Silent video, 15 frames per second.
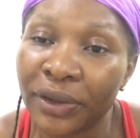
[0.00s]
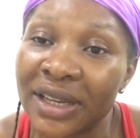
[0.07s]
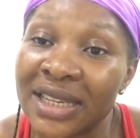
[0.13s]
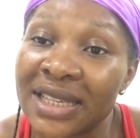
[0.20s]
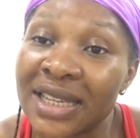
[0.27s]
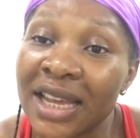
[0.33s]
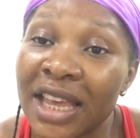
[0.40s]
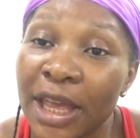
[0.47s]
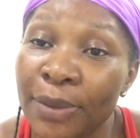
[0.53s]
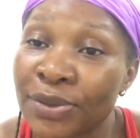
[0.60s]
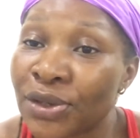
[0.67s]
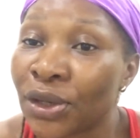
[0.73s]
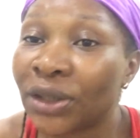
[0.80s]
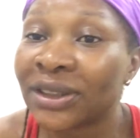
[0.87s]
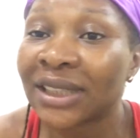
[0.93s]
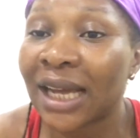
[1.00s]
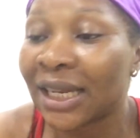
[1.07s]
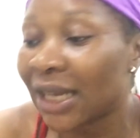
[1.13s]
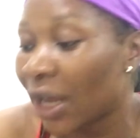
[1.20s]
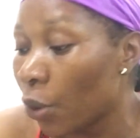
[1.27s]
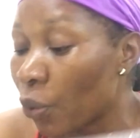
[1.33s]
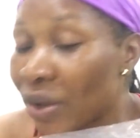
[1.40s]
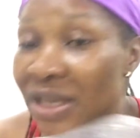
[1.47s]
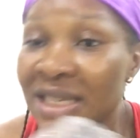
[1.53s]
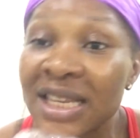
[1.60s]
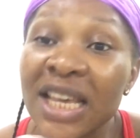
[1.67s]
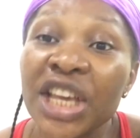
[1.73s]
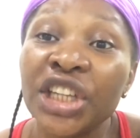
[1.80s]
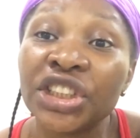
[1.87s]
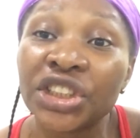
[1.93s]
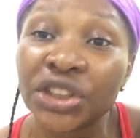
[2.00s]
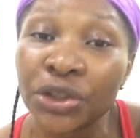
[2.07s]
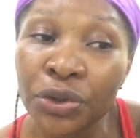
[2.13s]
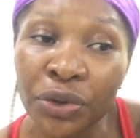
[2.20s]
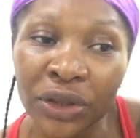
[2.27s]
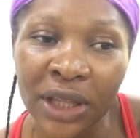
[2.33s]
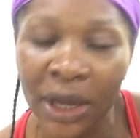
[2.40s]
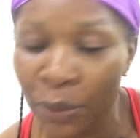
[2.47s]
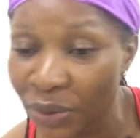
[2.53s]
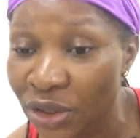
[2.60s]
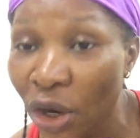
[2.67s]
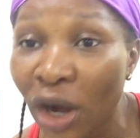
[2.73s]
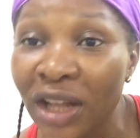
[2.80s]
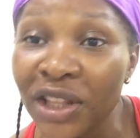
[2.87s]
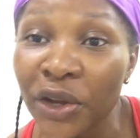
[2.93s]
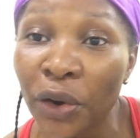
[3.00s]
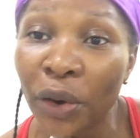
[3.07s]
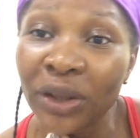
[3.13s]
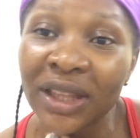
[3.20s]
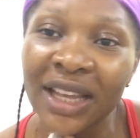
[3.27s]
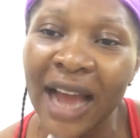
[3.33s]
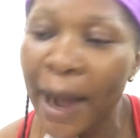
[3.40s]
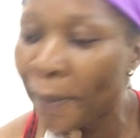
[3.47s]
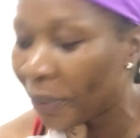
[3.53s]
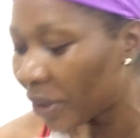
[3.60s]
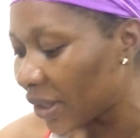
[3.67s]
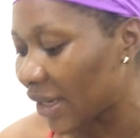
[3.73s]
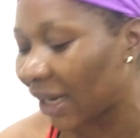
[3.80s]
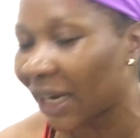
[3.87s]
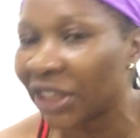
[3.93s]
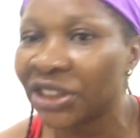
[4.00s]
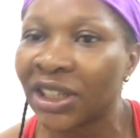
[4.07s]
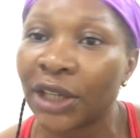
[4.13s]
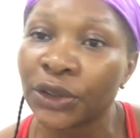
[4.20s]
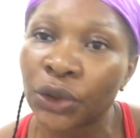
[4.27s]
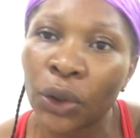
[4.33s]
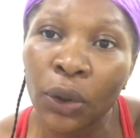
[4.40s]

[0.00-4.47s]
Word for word: He still keeps us, and they will see each new day with all the whole thing happening in Nigeria.